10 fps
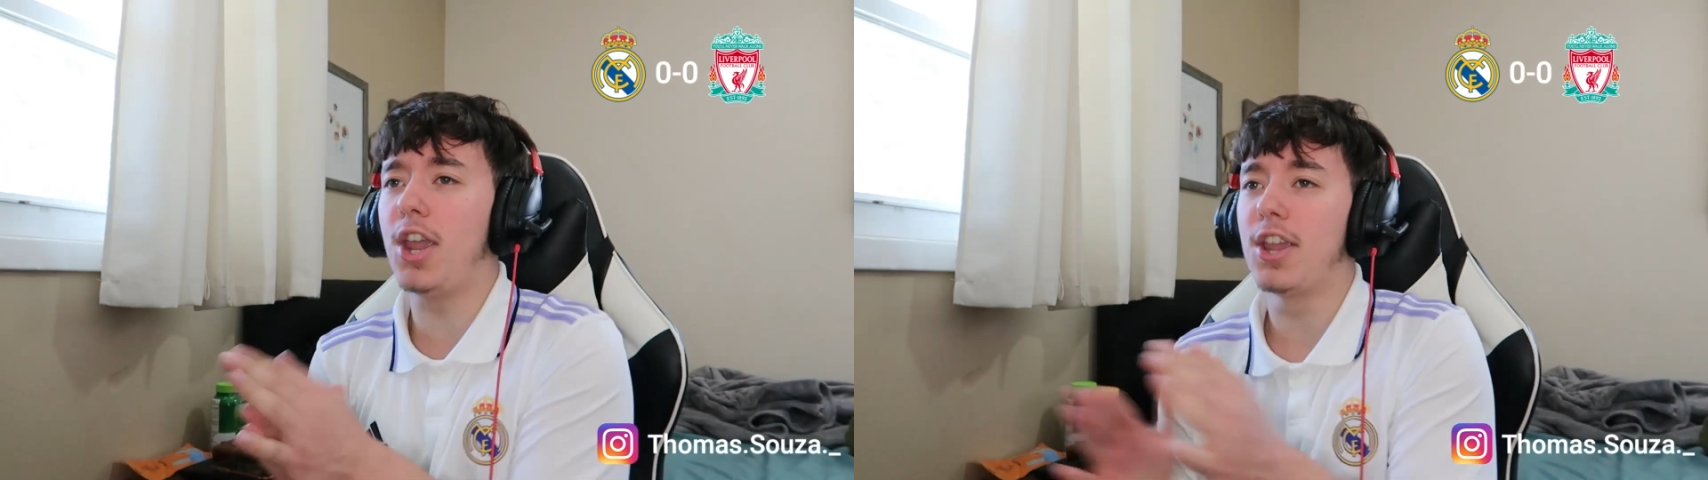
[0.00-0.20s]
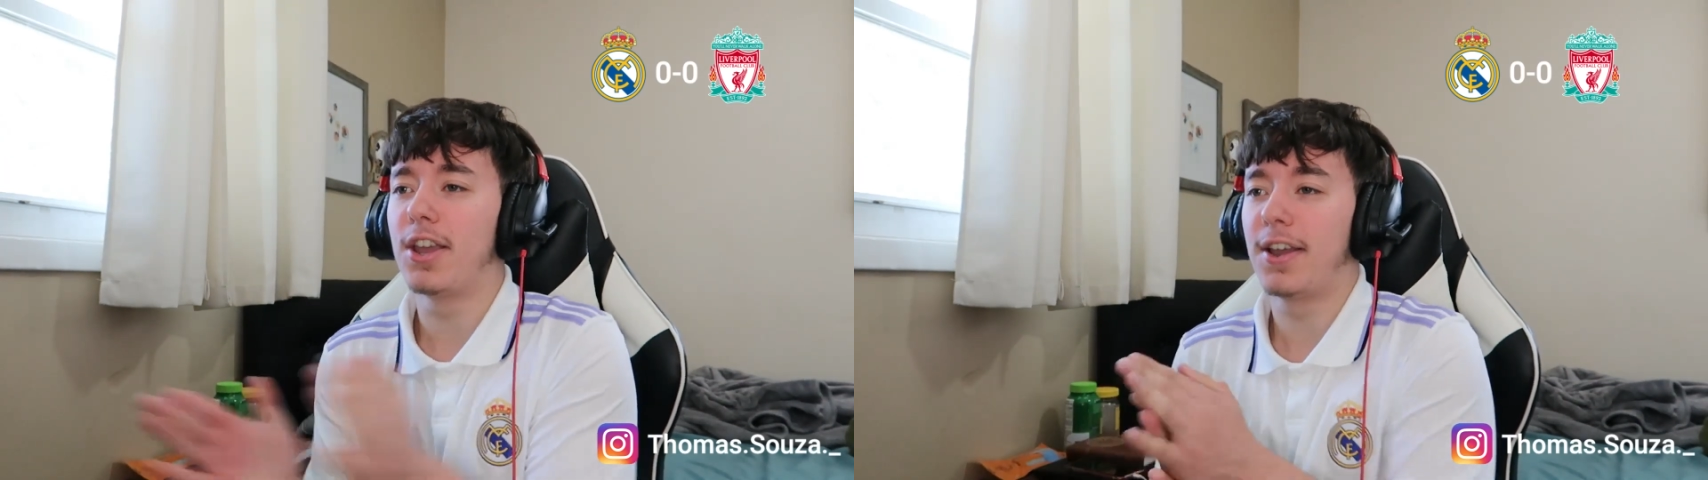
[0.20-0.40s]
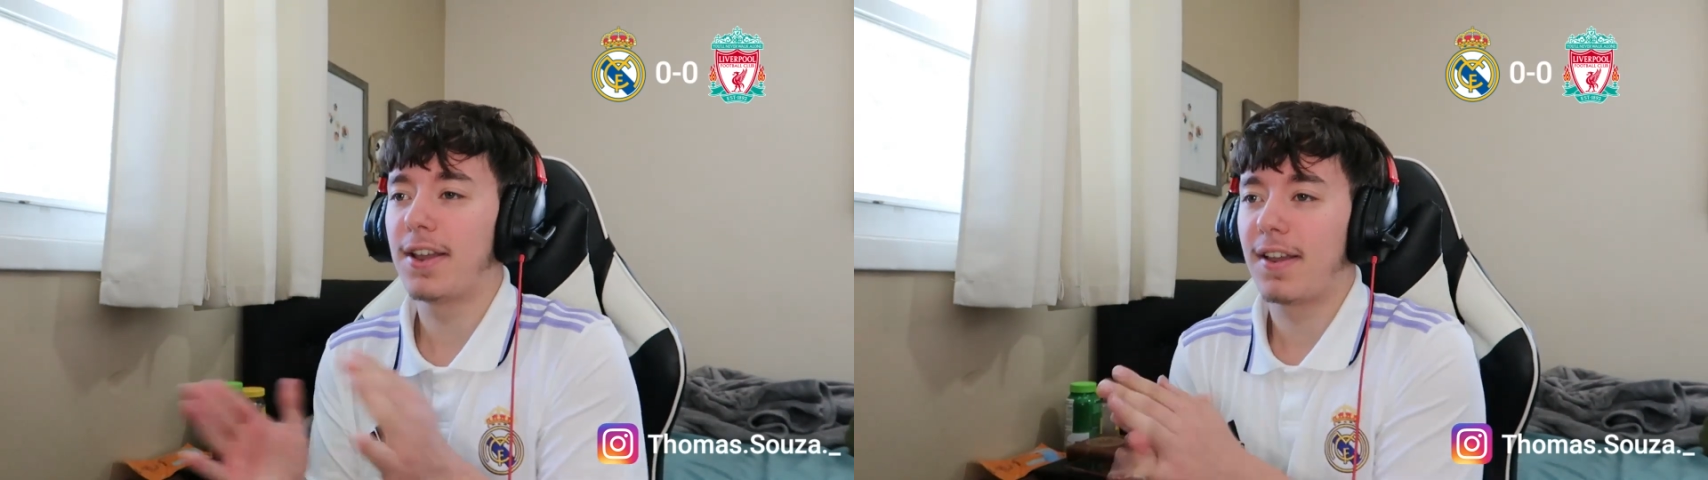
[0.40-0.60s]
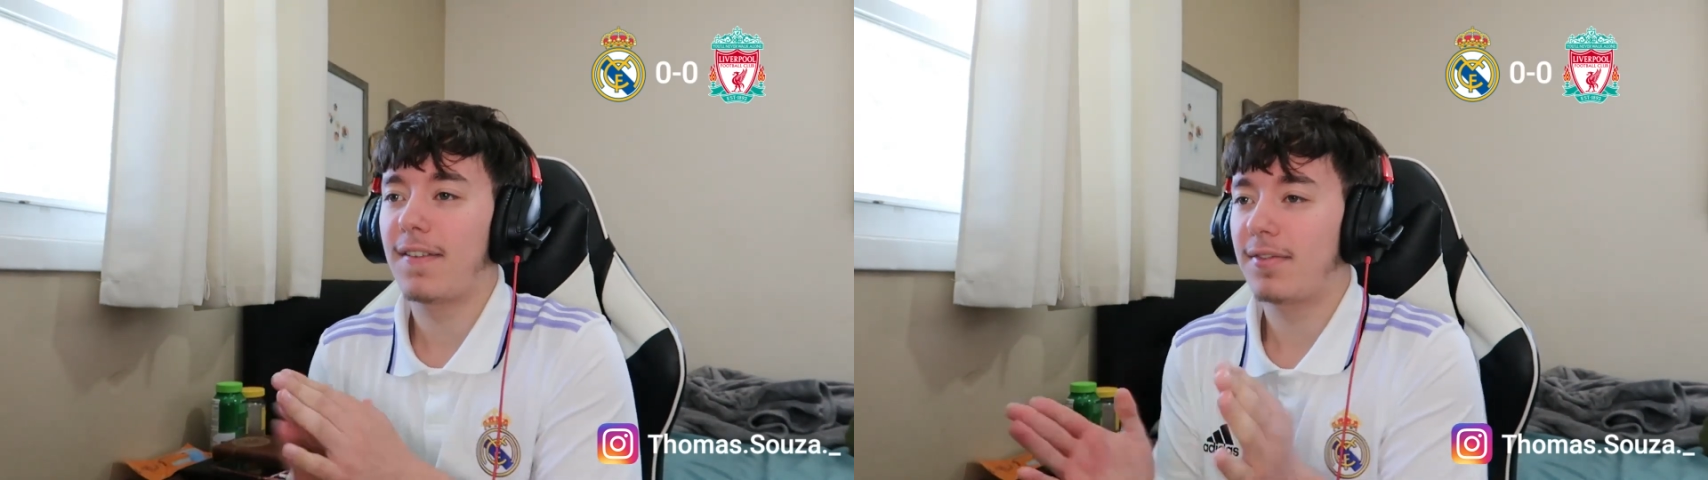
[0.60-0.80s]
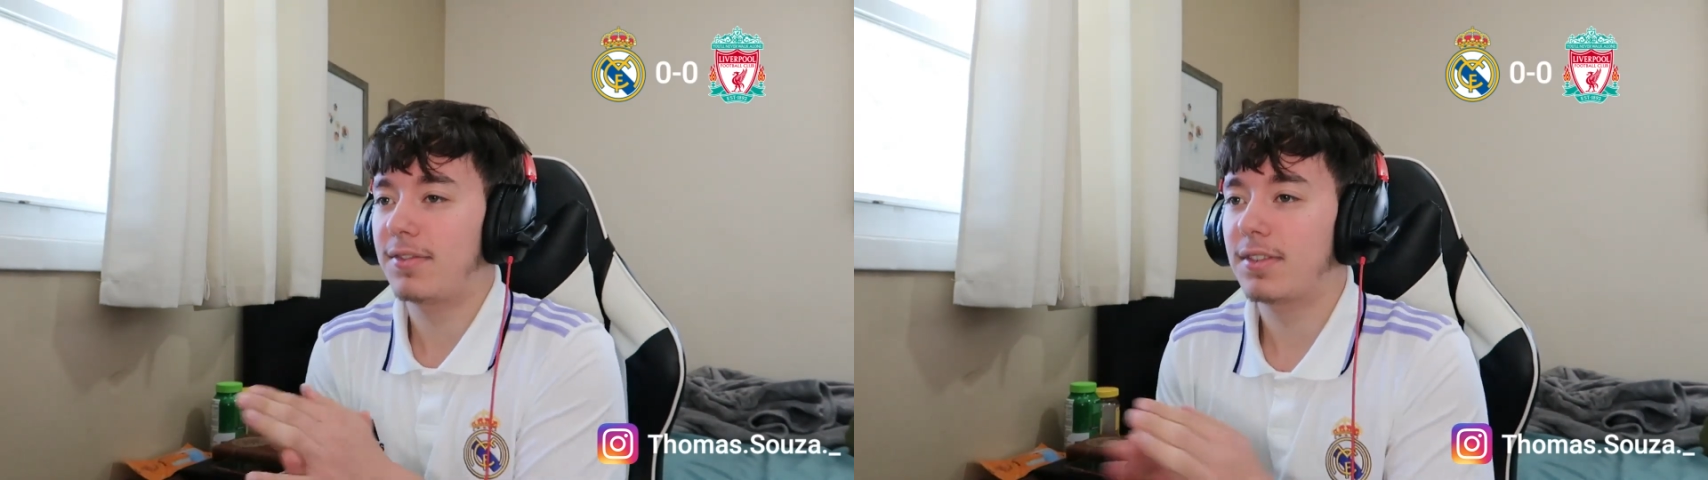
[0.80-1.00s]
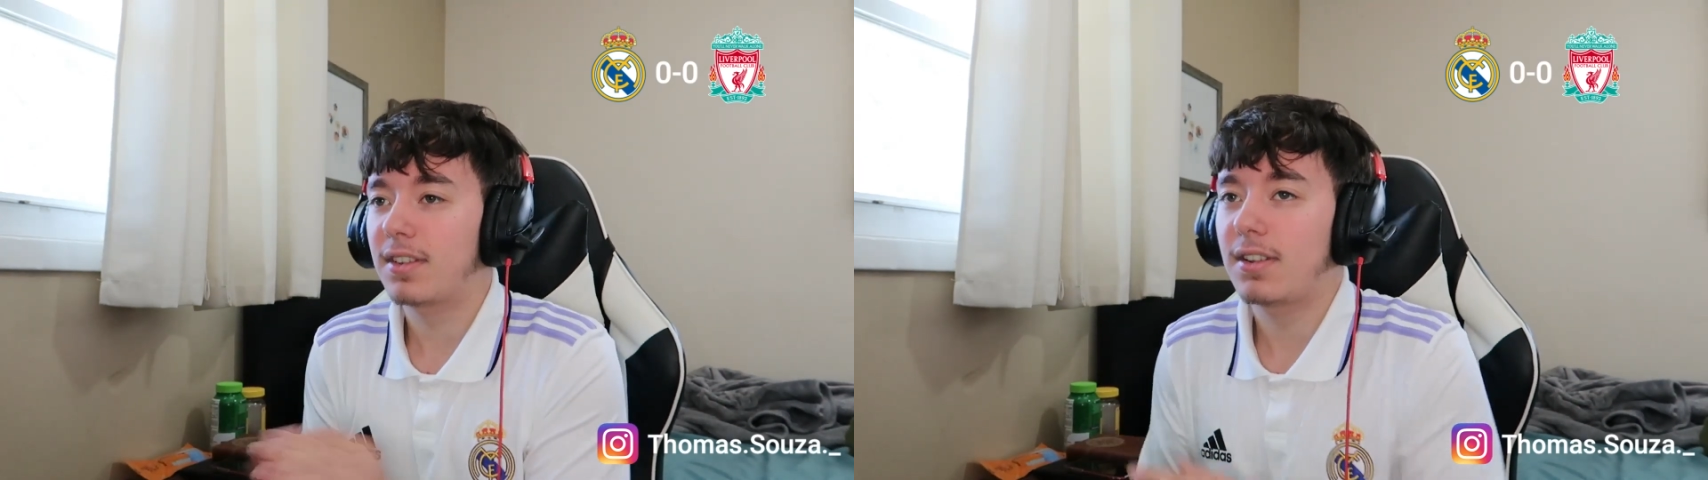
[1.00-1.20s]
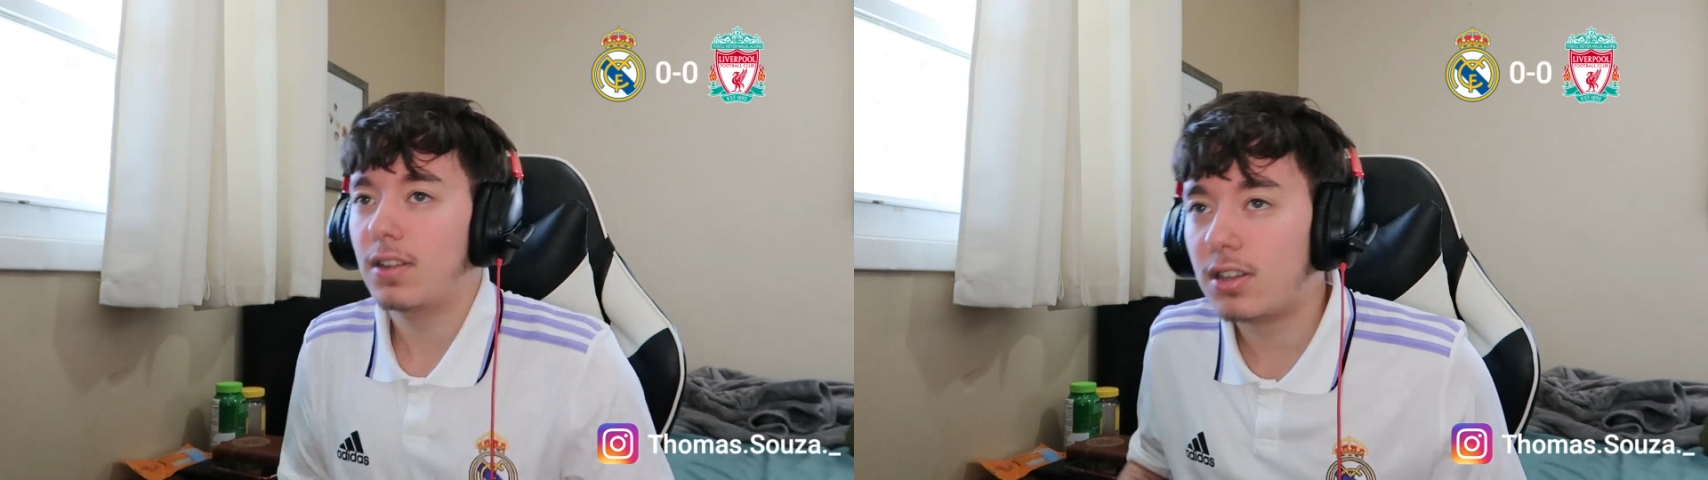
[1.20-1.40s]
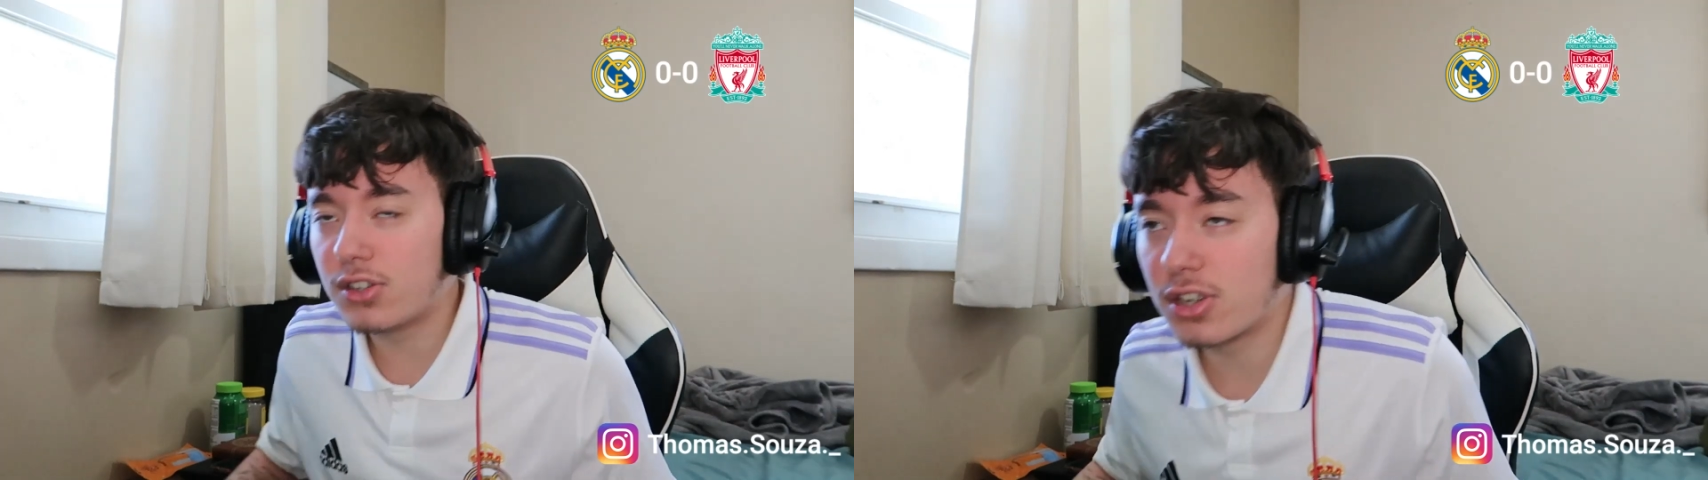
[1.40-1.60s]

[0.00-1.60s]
Good